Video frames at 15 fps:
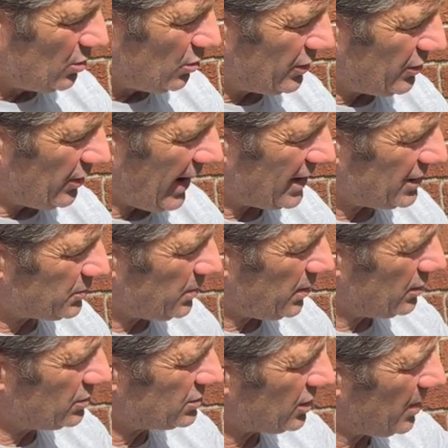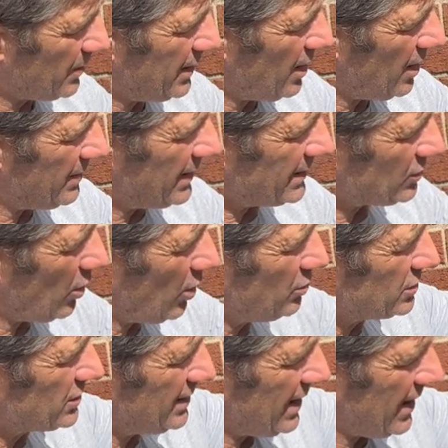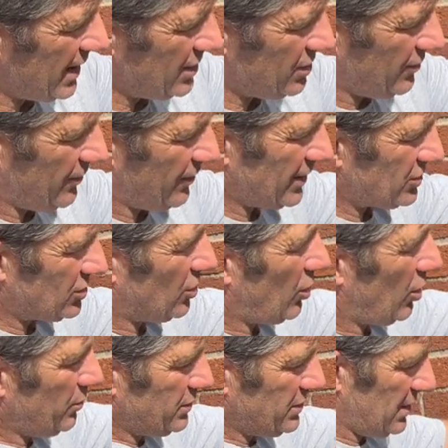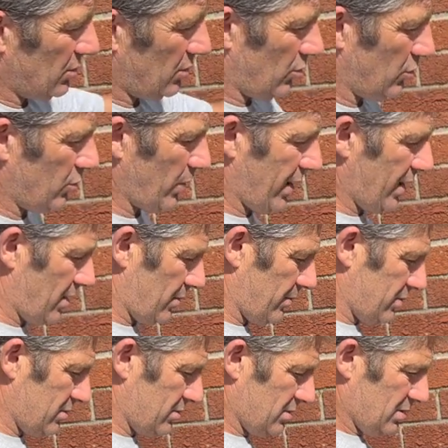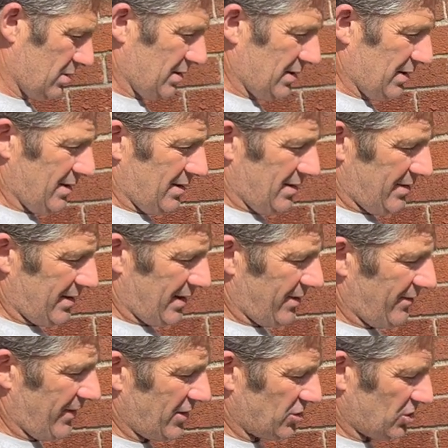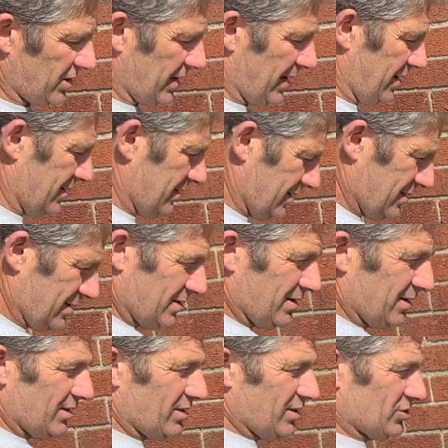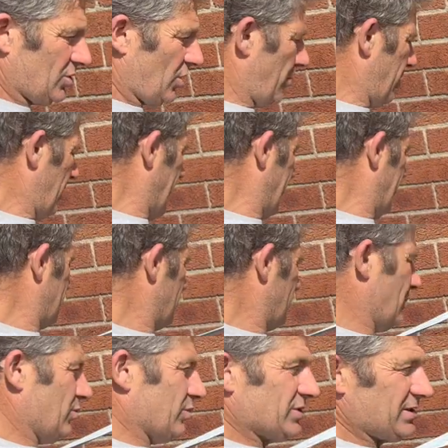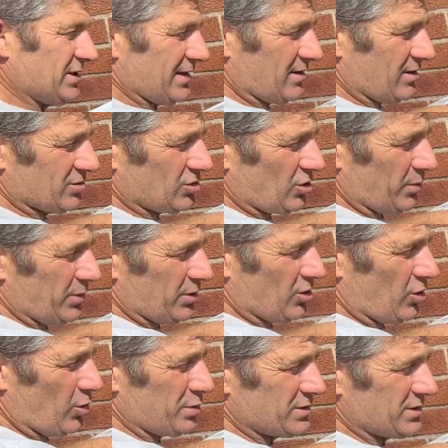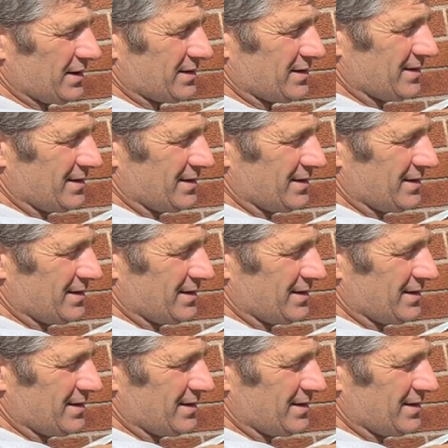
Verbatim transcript: with your H post coming up, there's holes in it and you fix your composite all the way up. And eventually the top plate will sit on top of your composite,